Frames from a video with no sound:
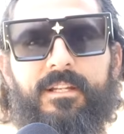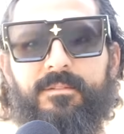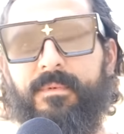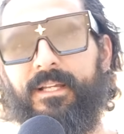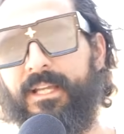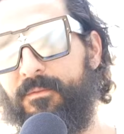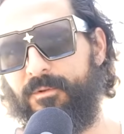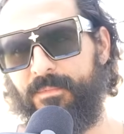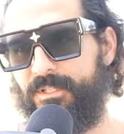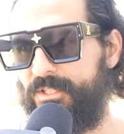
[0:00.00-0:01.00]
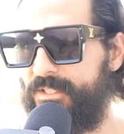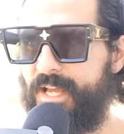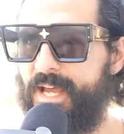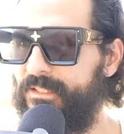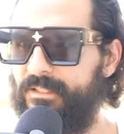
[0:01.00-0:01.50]
Is my camera been just
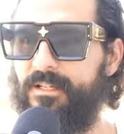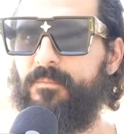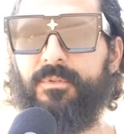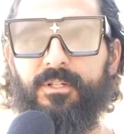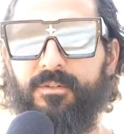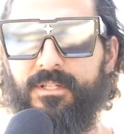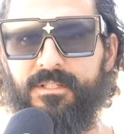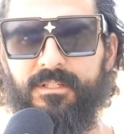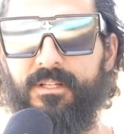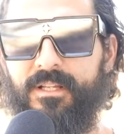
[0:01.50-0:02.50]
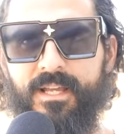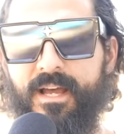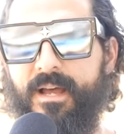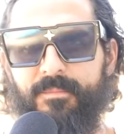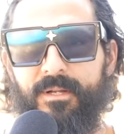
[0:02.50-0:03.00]
acting up like crazy today?
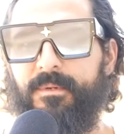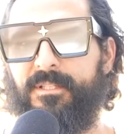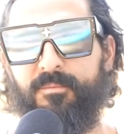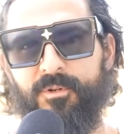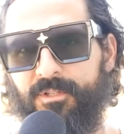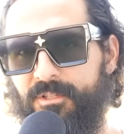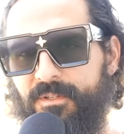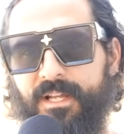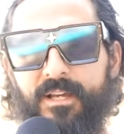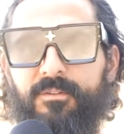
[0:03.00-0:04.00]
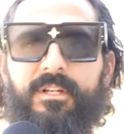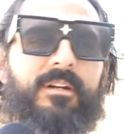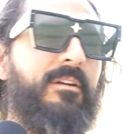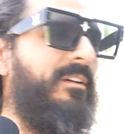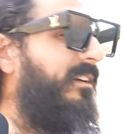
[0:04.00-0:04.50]
Yeah, but I'm at the point, you know what? I don't
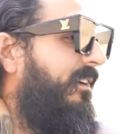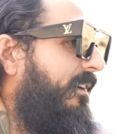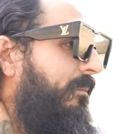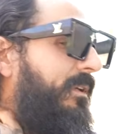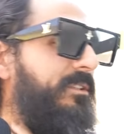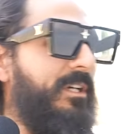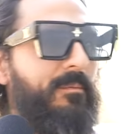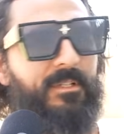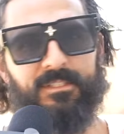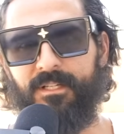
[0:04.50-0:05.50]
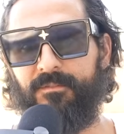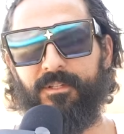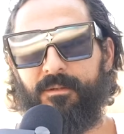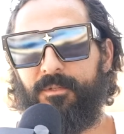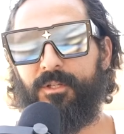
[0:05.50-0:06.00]
care. I'm going to talk my stuff.
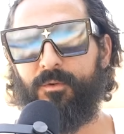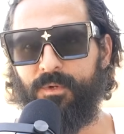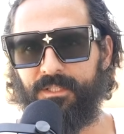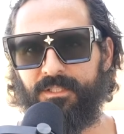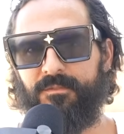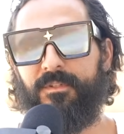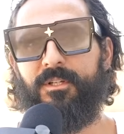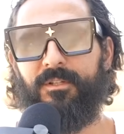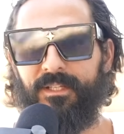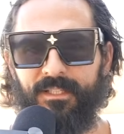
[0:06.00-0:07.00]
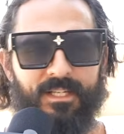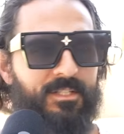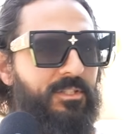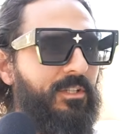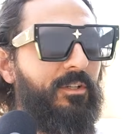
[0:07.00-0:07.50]
I mean, you can watch this video like
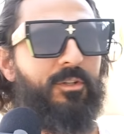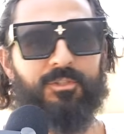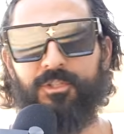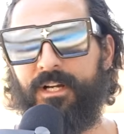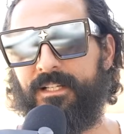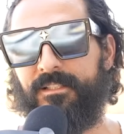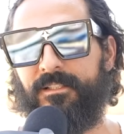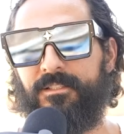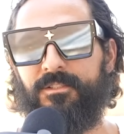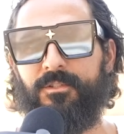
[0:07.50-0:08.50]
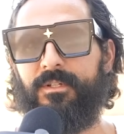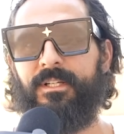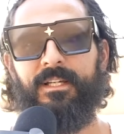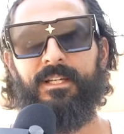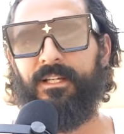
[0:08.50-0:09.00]
this. You can close your eyes and listen to it.
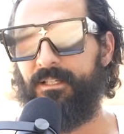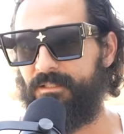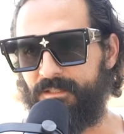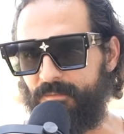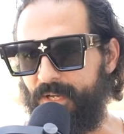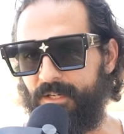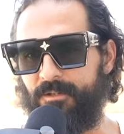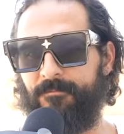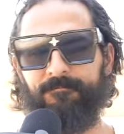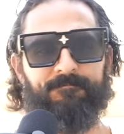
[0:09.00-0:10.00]
It doesn't matter.